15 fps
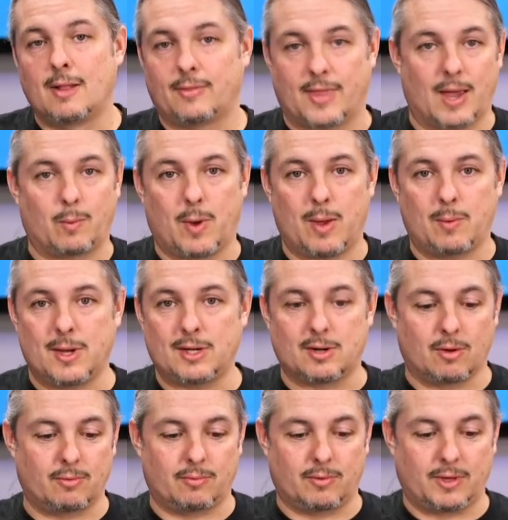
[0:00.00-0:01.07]
That way we
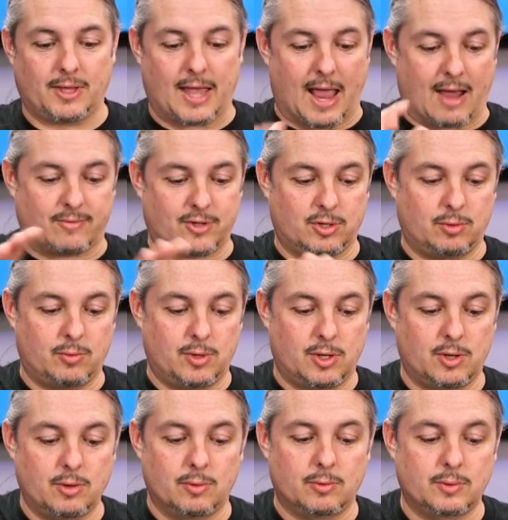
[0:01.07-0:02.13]
don't really have to
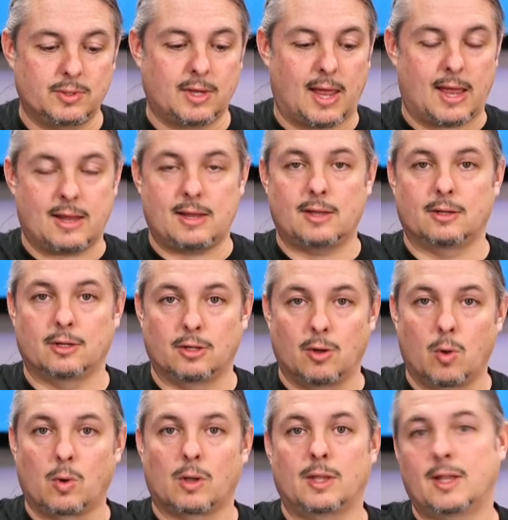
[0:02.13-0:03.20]
use a
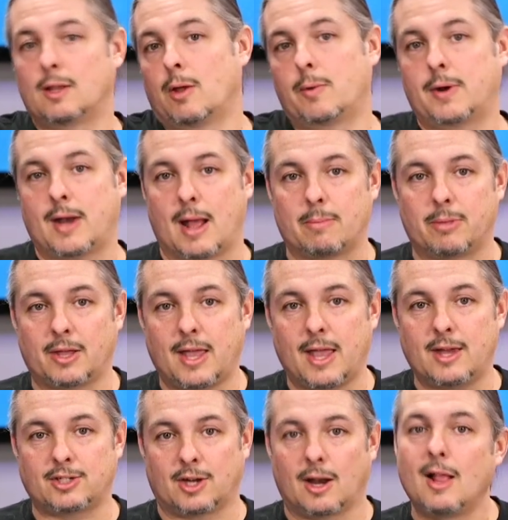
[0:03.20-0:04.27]
locally loaded
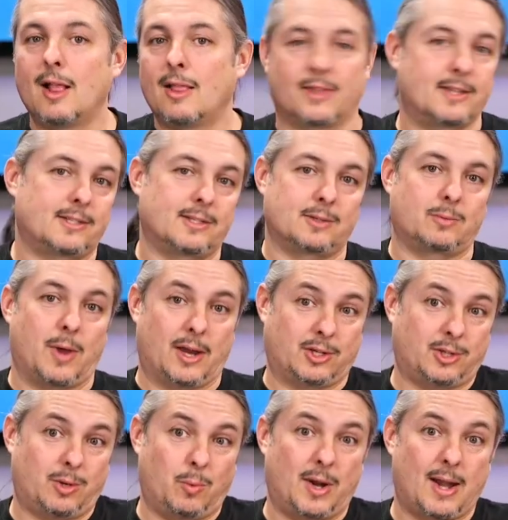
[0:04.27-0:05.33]
application. This is
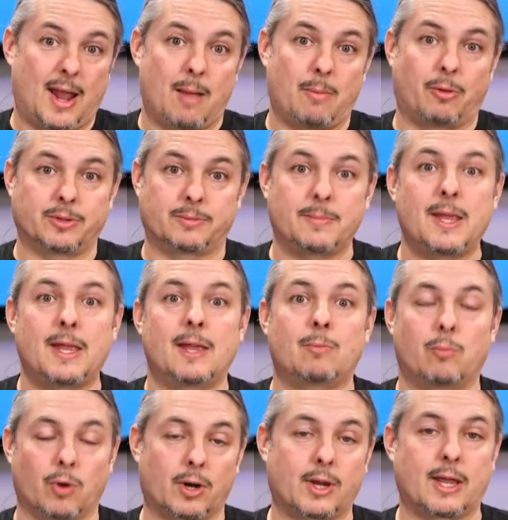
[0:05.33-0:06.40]
actually what enables me
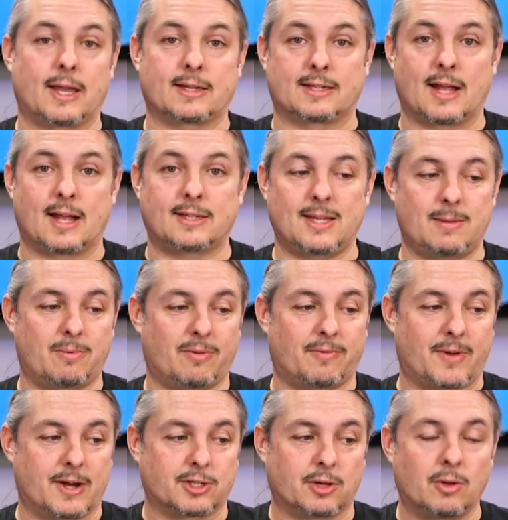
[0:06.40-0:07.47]
working as an IT
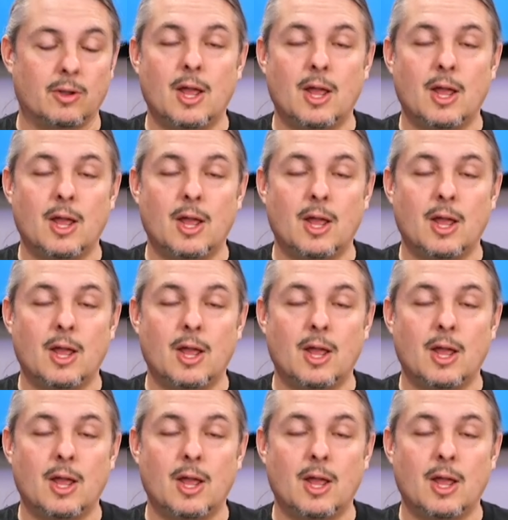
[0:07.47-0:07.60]
professional